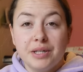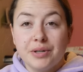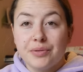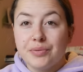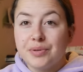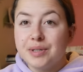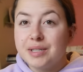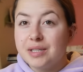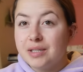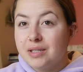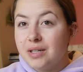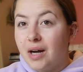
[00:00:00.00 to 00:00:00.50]
need to
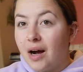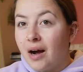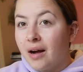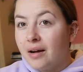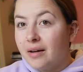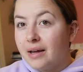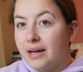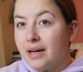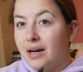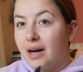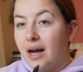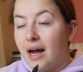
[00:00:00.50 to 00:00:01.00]

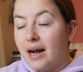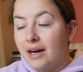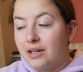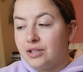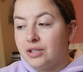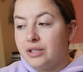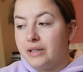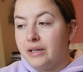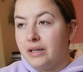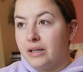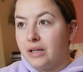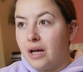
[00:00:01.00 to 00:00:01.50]
restock like
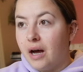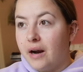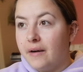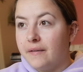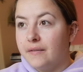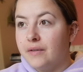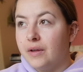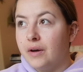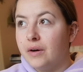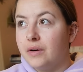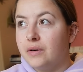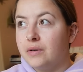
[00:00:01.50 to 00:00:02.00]
actually a lot
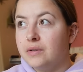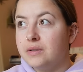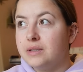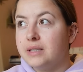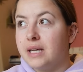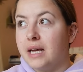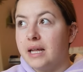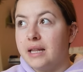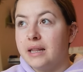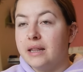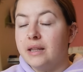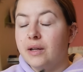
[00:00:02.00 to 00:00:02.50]
of those
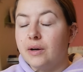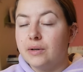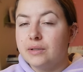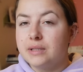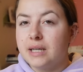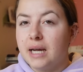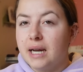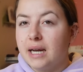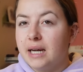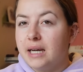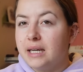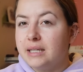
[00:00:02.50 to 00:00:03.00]
and those
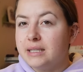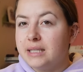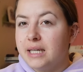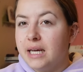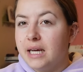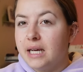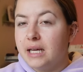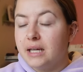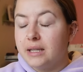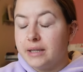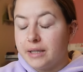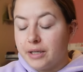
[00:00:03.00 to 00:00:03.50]
kind of
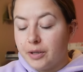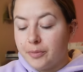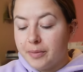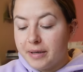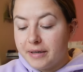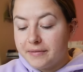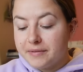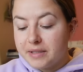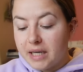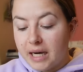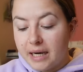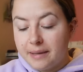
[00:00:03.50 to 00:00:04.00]
take a little bit
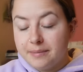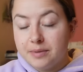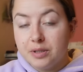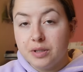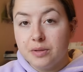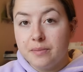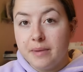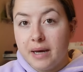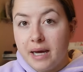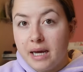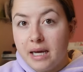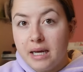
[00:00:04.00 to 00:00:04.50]
of time
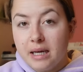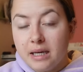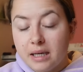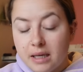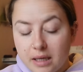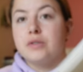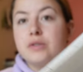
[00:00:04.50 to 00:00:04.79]
to make.